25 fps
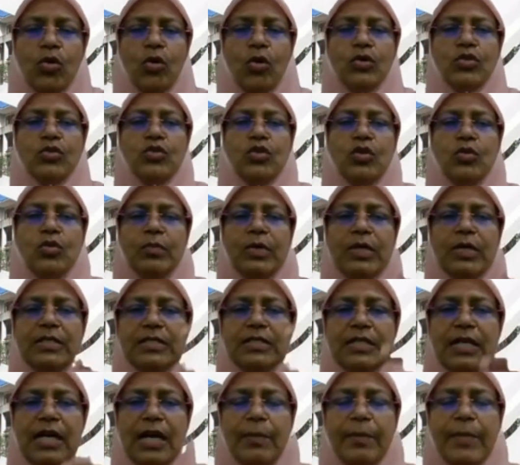
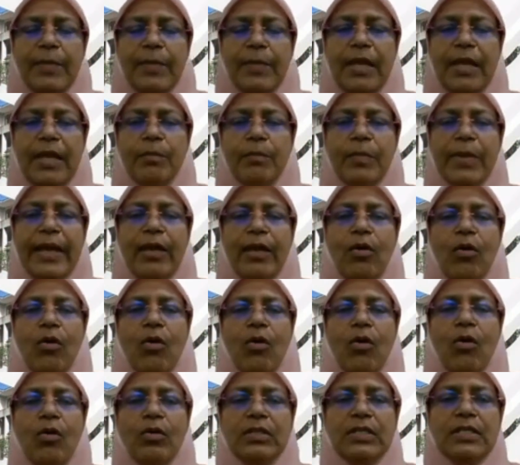consumers come and buy
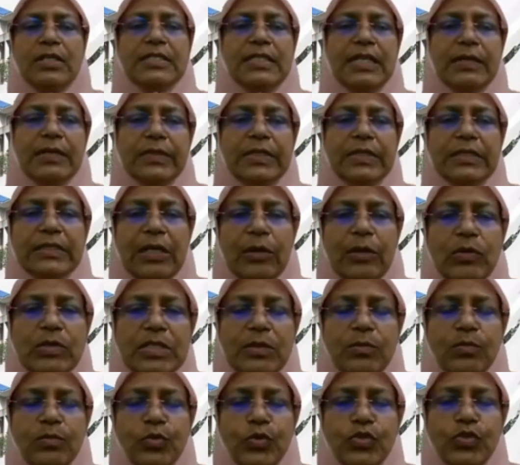all the
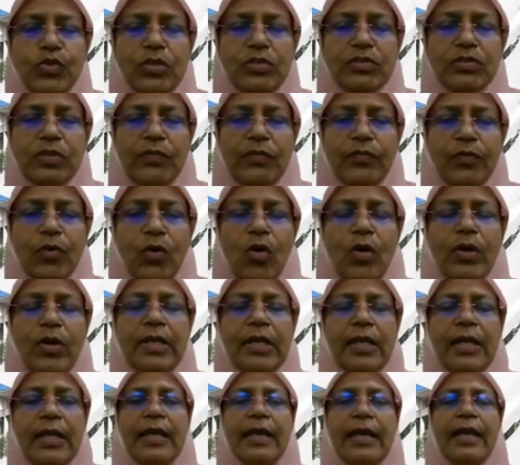7,000 bushels of
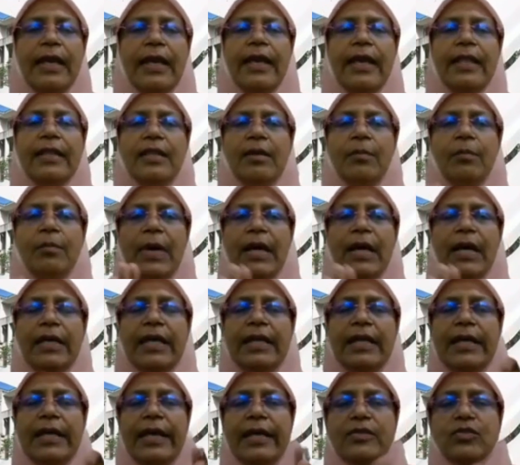corn, and the
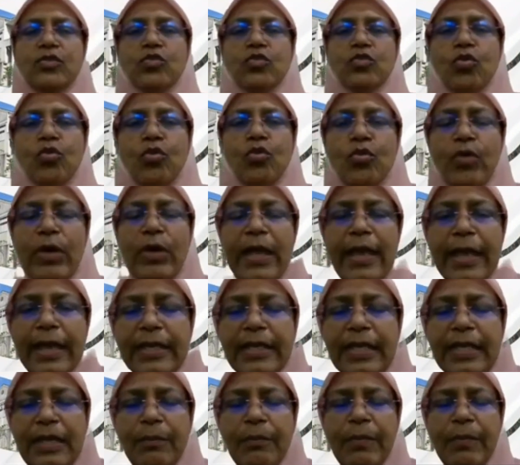market has no
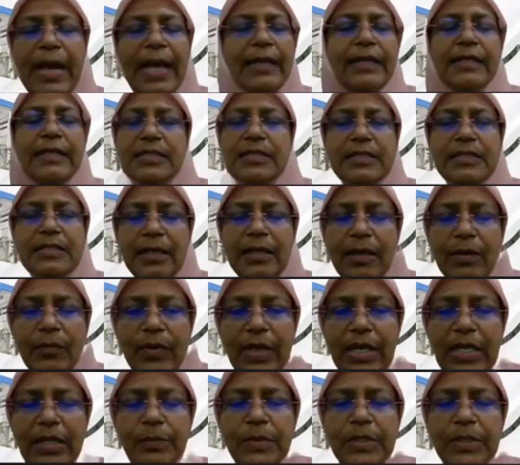any balance
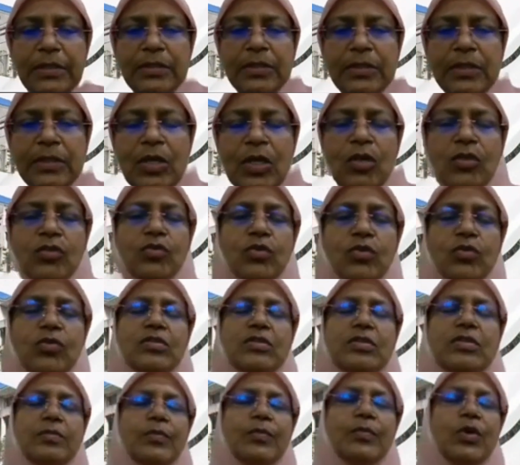available. So
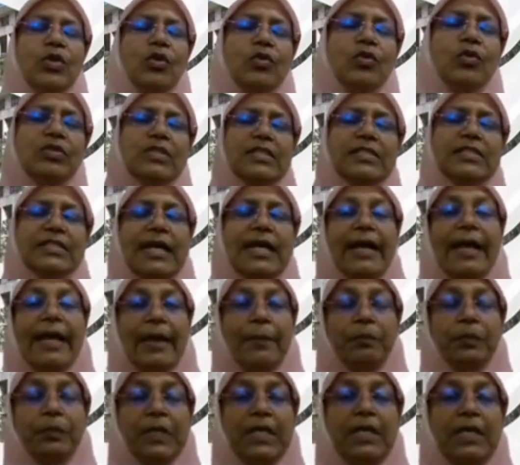producers are
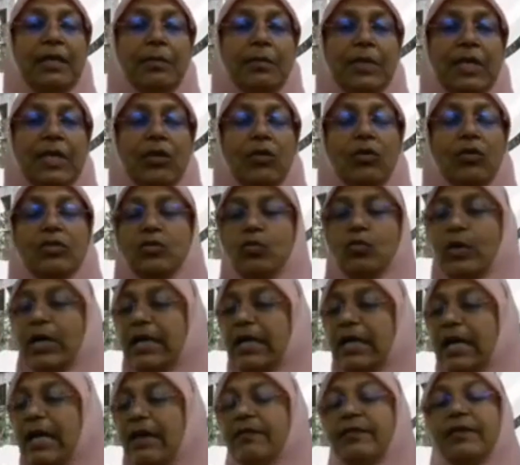happy because
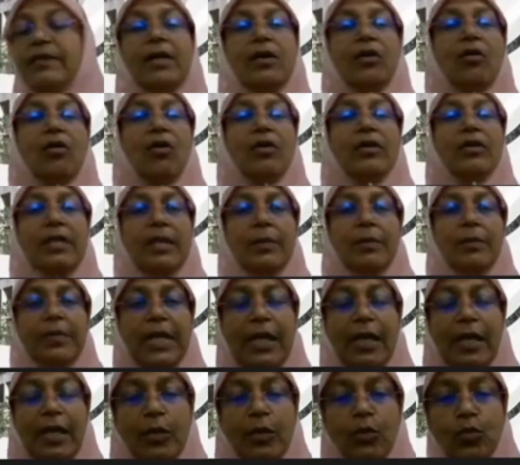whatever corn they
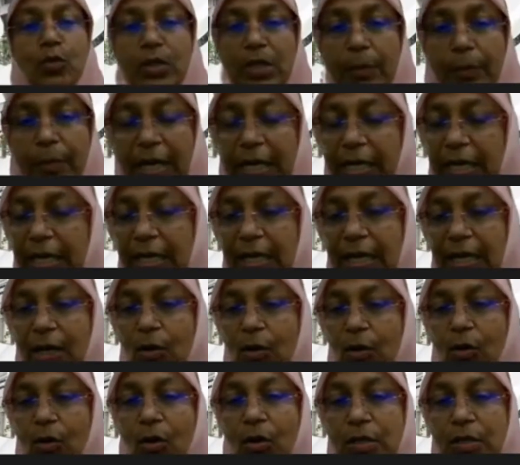bring into the market
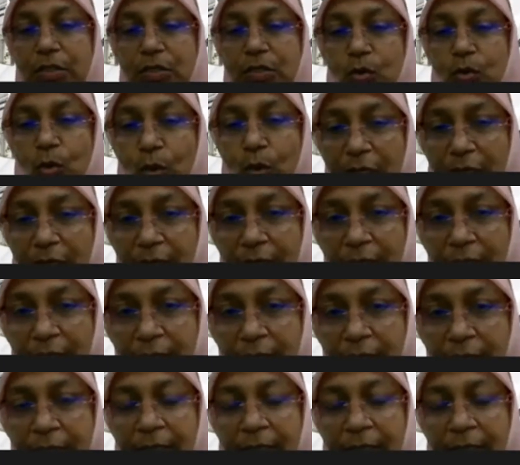are all sold.